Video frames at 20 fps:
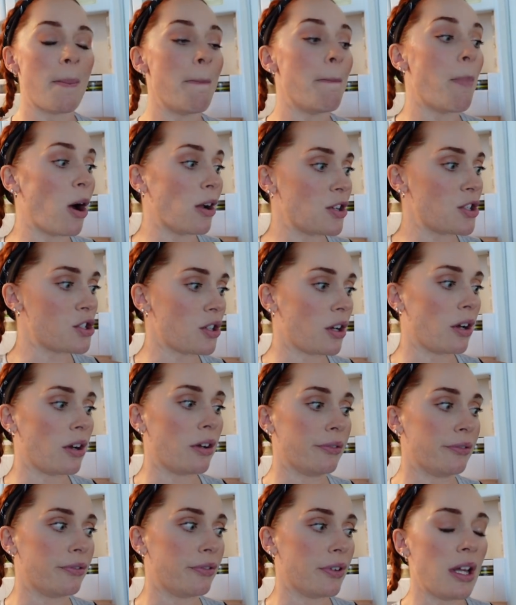a bunch
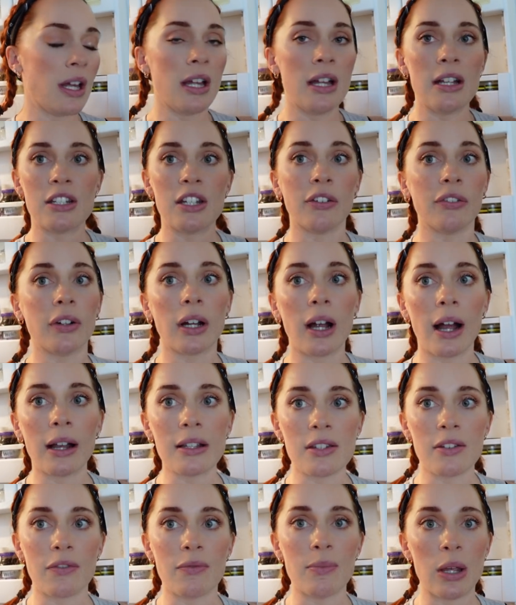of different
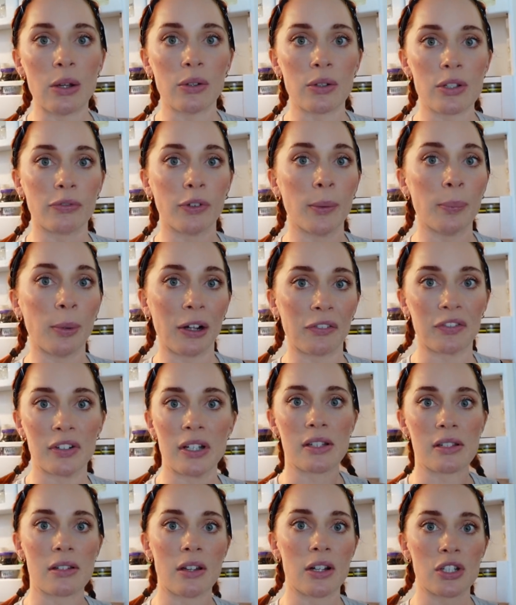kinds of meals for
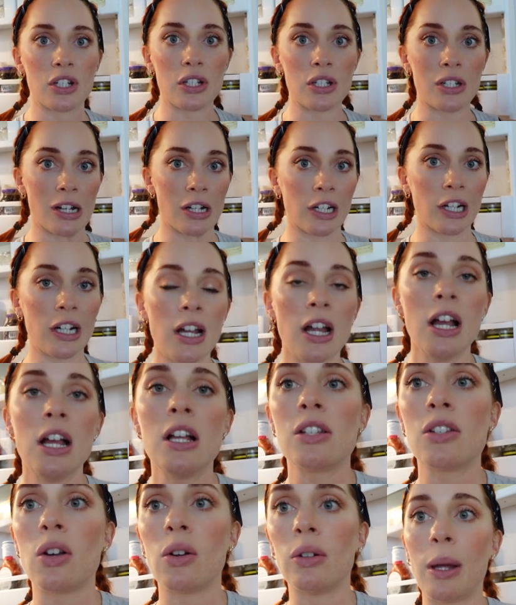breakfast, lunch, and dinner.
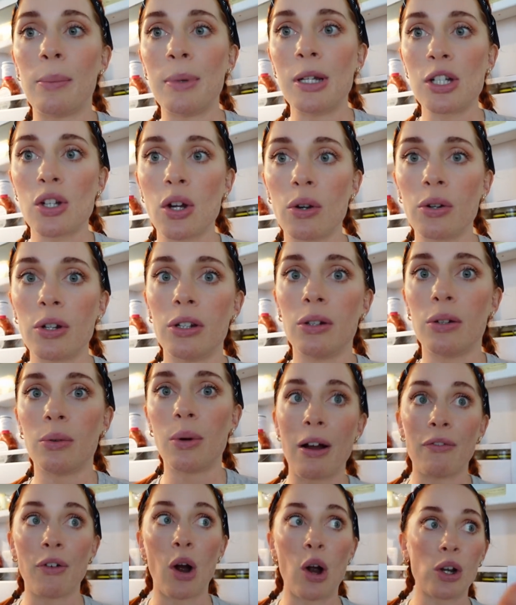So let me show you,
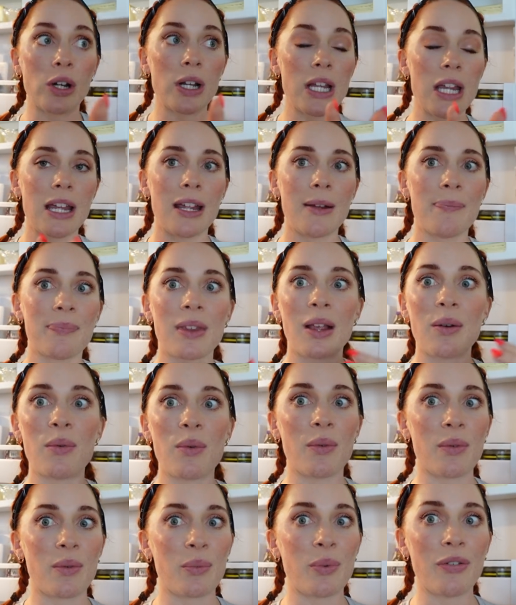
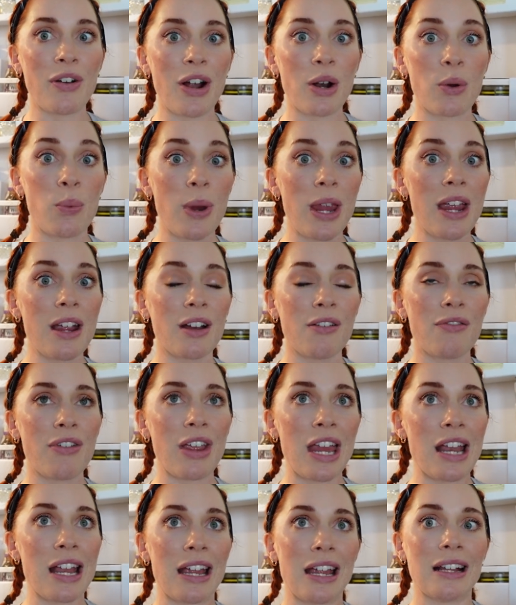we've had a week of
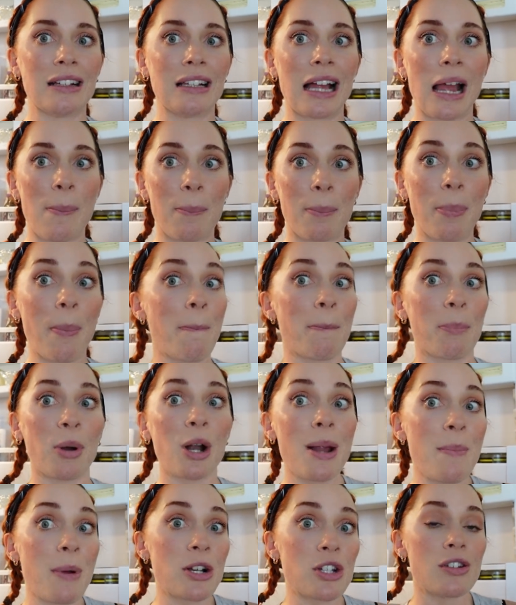eating like
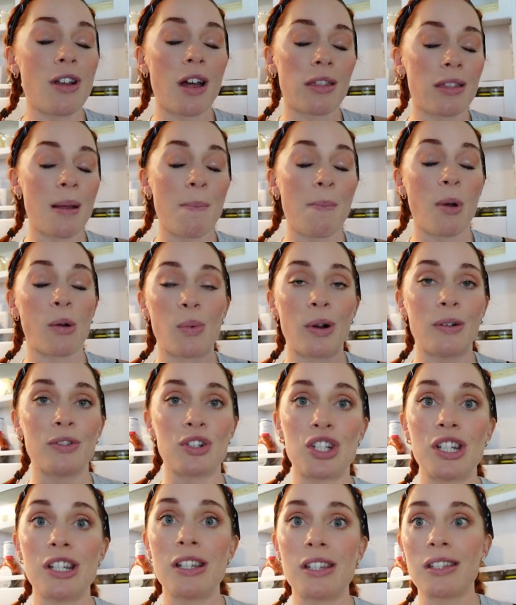pretty much nothing but what
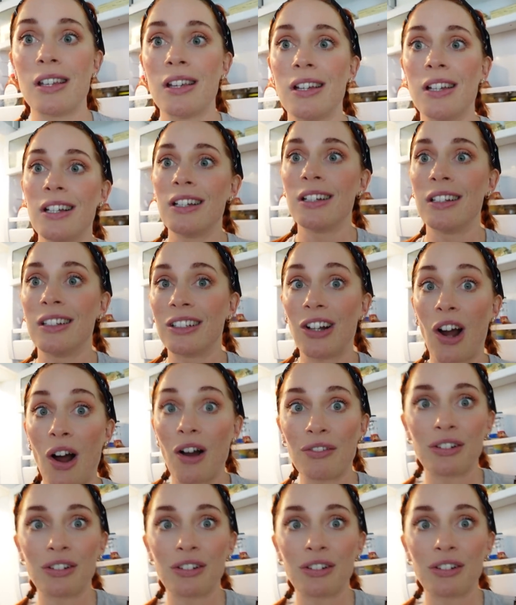she's got